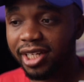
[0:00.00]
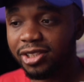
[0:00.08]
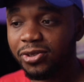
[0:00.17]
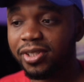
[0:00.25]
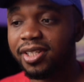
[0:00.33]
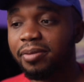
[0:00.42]

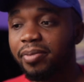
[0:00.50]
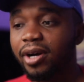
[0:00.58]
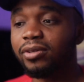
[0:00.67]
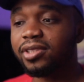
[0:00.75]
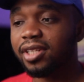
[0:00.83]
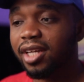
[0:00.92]
talking
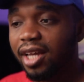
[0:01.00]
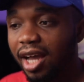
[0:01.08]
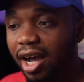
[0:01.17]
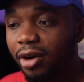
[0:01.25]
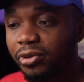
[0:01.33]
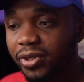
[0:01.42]
about
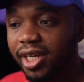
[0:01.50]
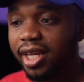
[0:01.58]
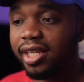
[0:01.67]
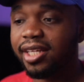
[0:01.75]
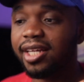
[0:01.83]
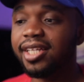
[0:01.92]
how you
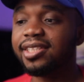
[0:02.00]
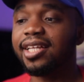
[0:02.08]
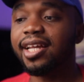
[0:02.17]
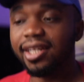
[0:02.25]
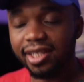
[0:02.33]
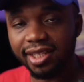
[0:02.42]
can
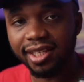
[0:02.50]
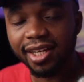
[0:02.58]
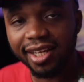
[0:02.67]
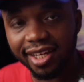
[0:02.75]
instantly